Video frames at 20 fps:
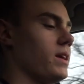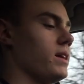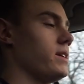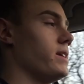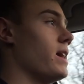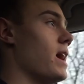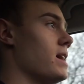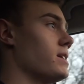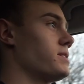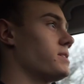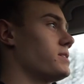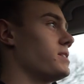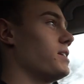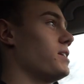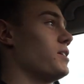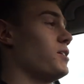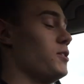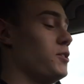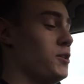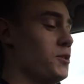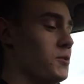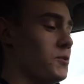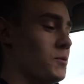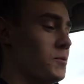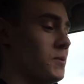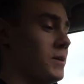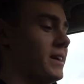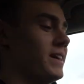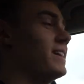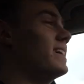Yes,
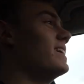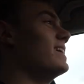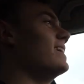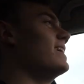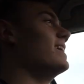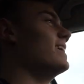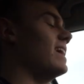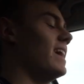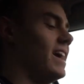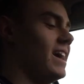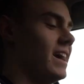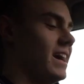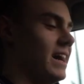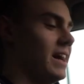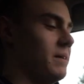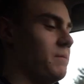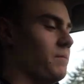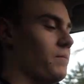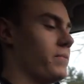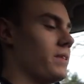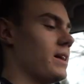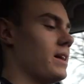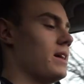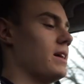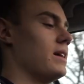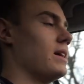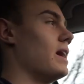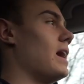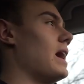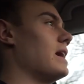you.
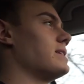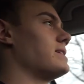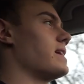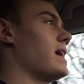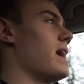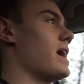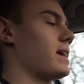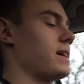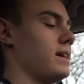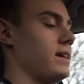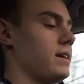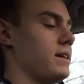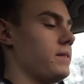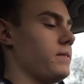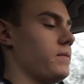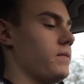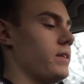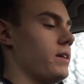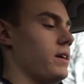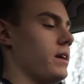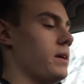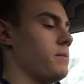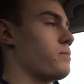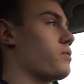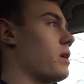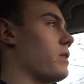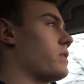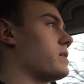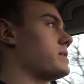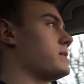Um, hi, Zach, in
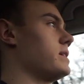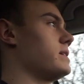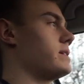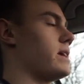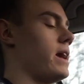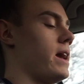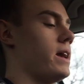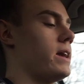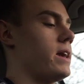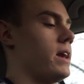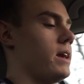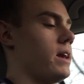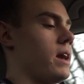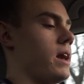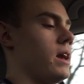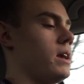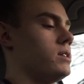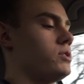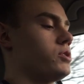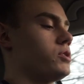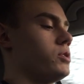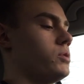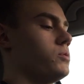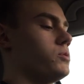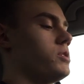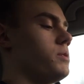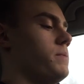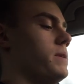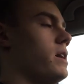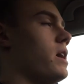parentheses, aka
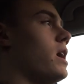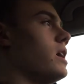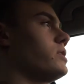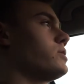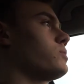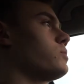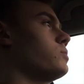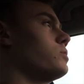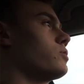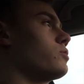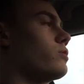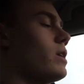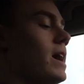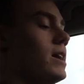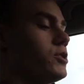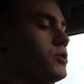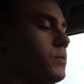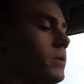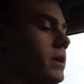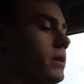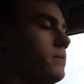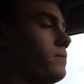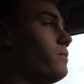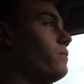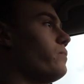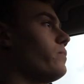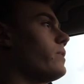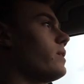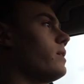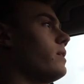soon to be high school graduate.
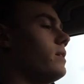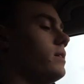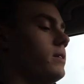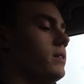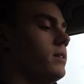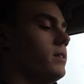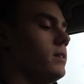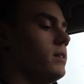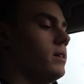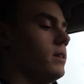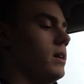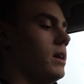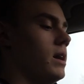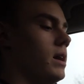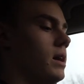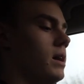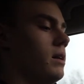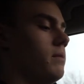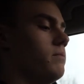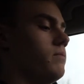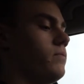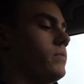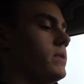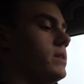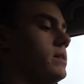Um,